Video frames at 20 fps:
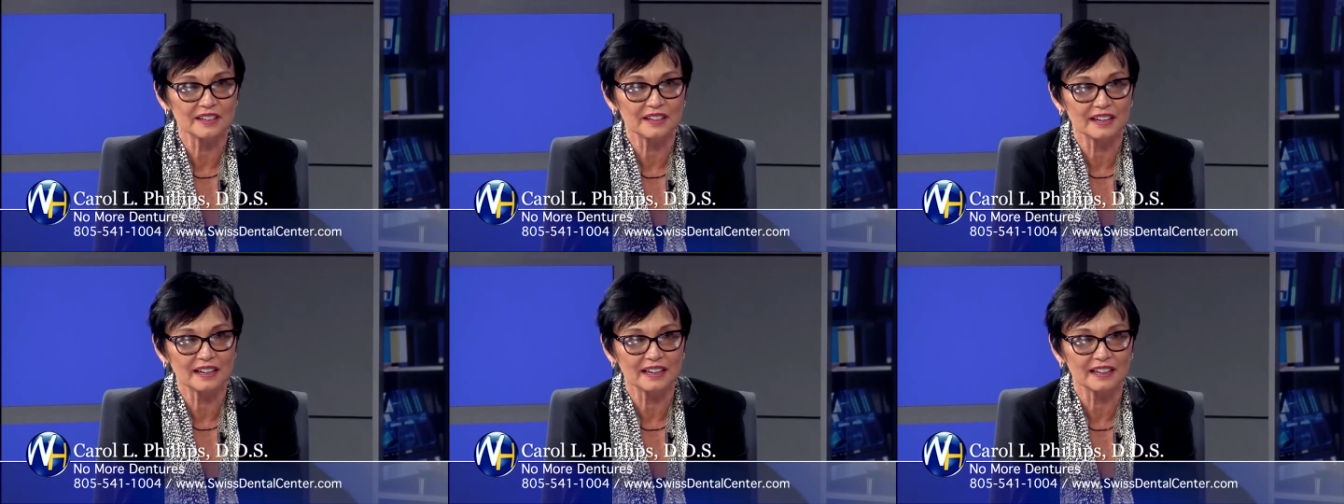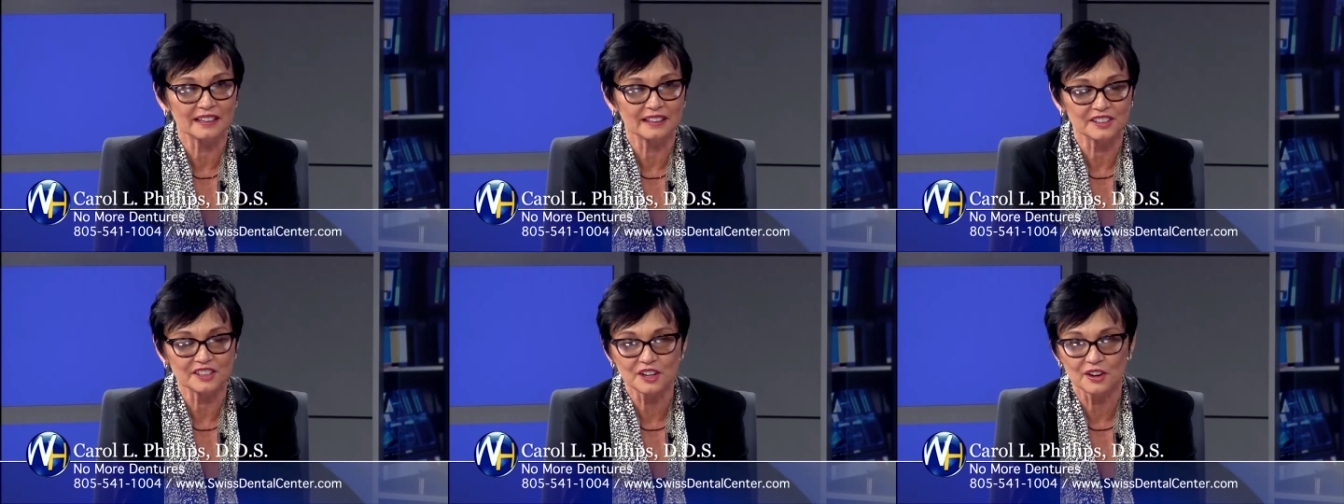
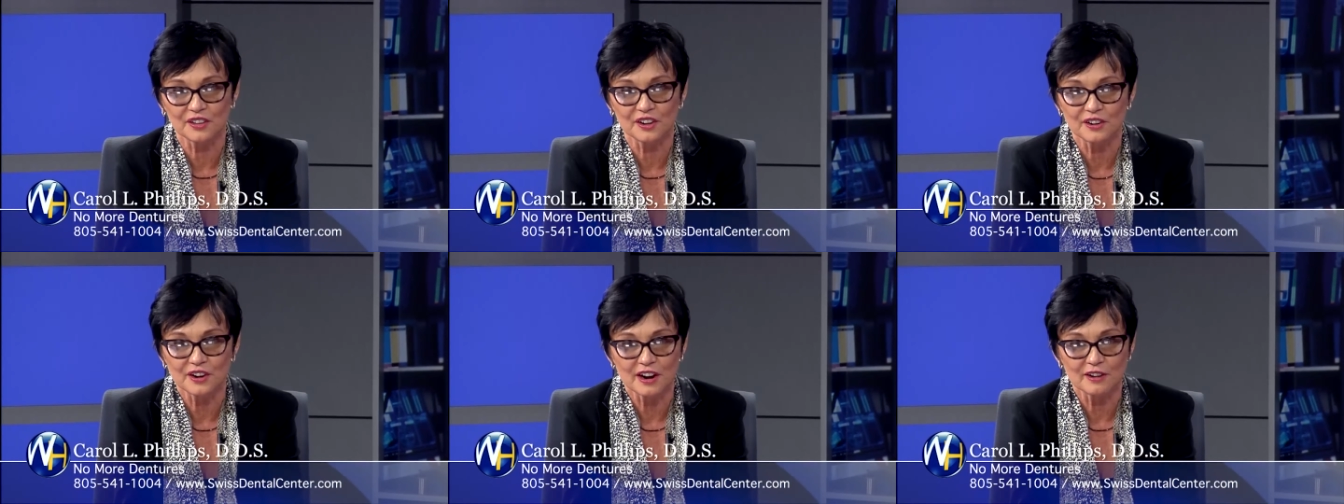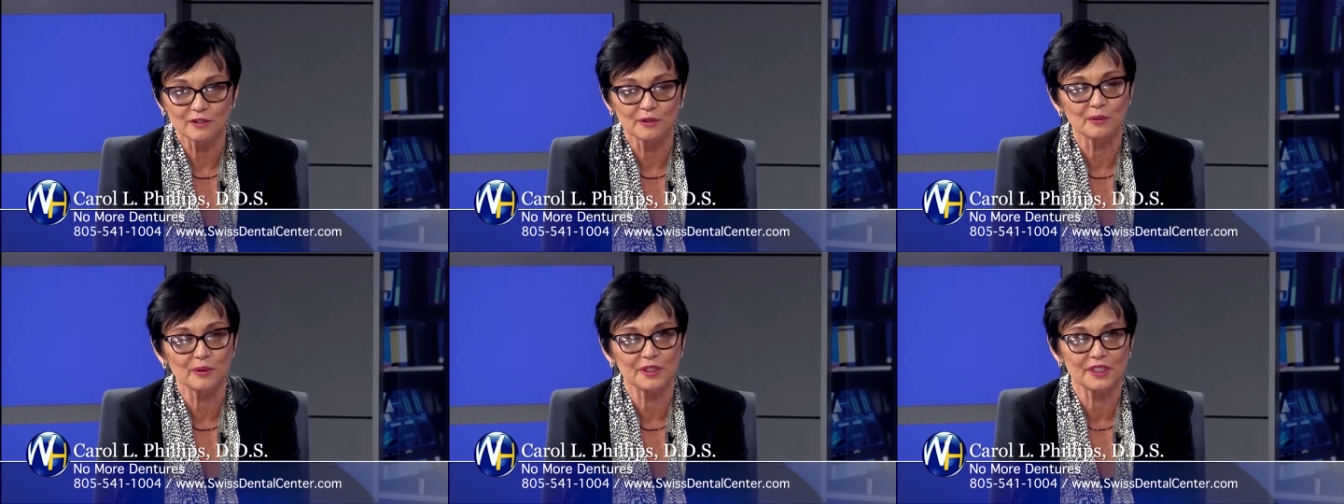and so they're
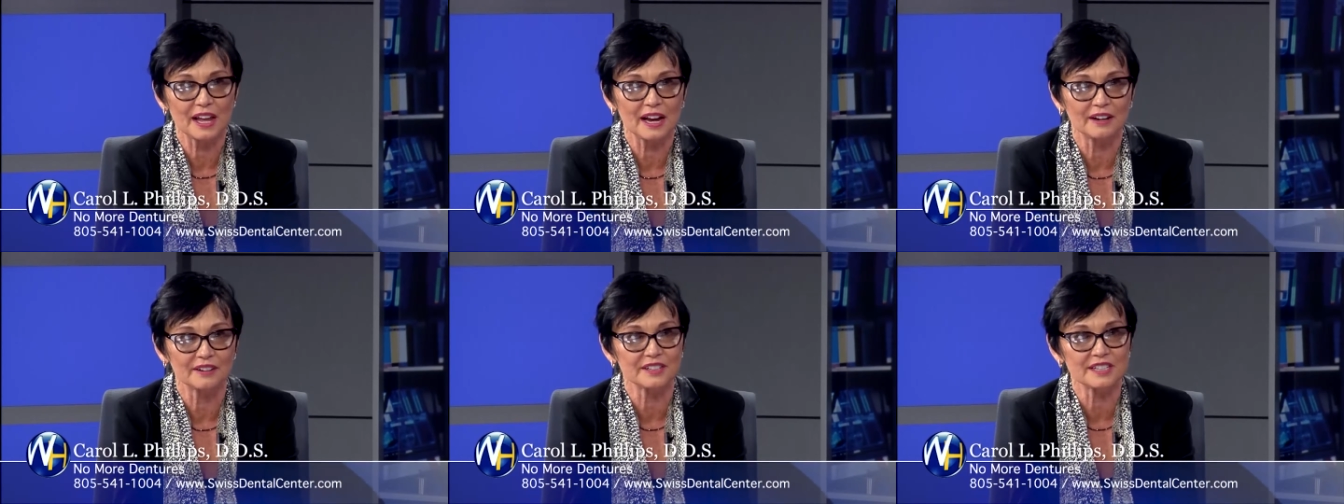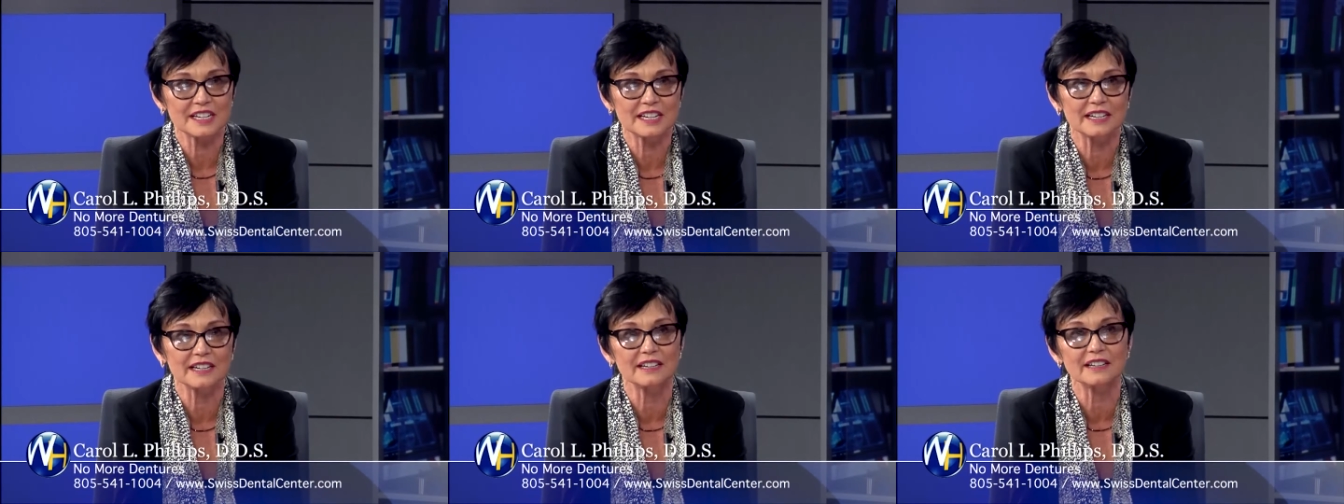never without
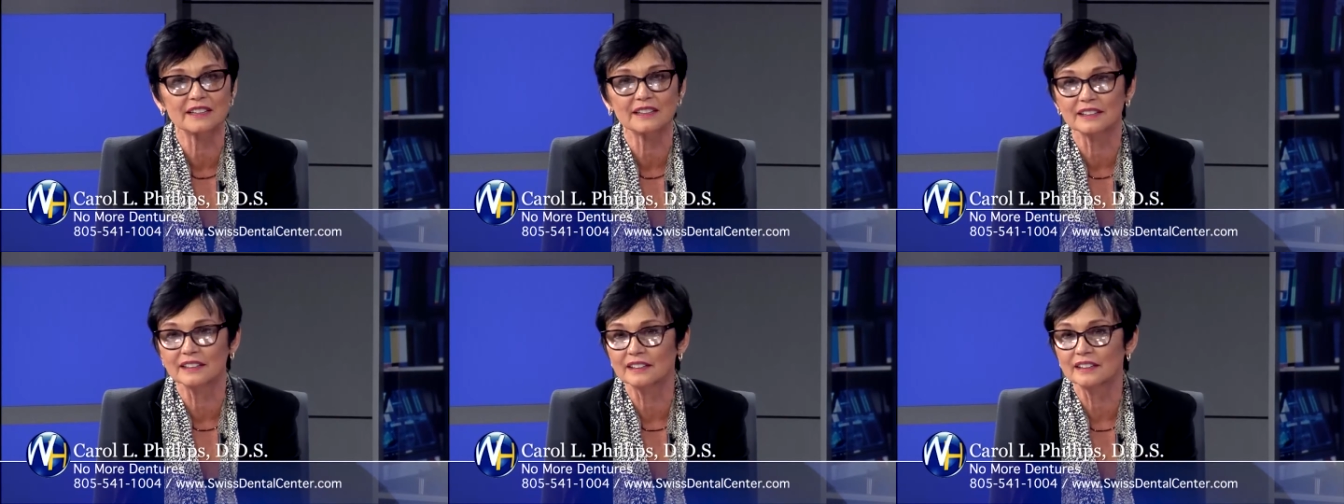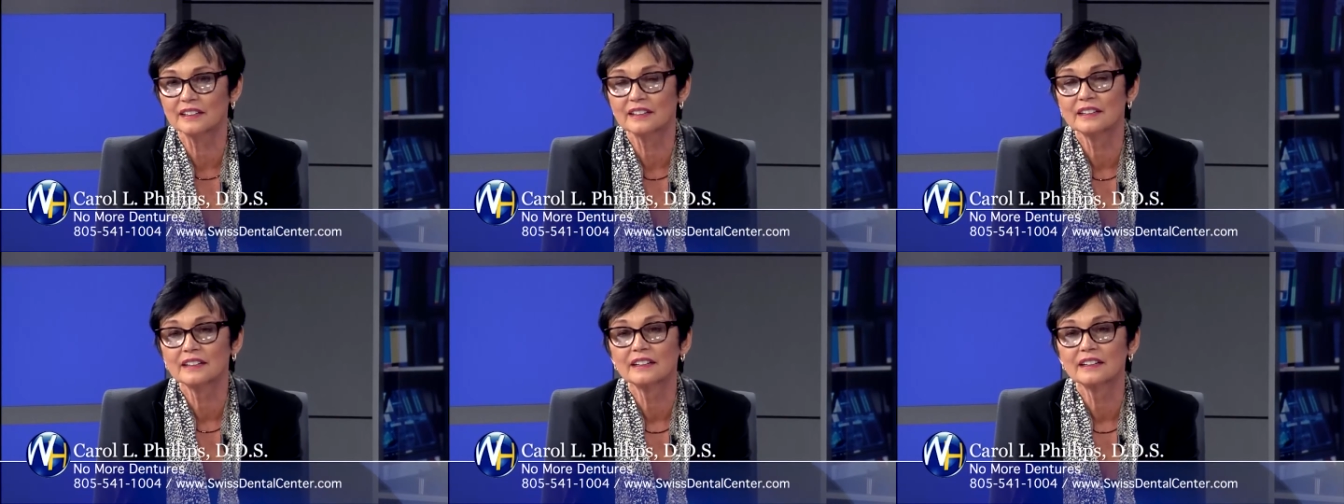teeth, and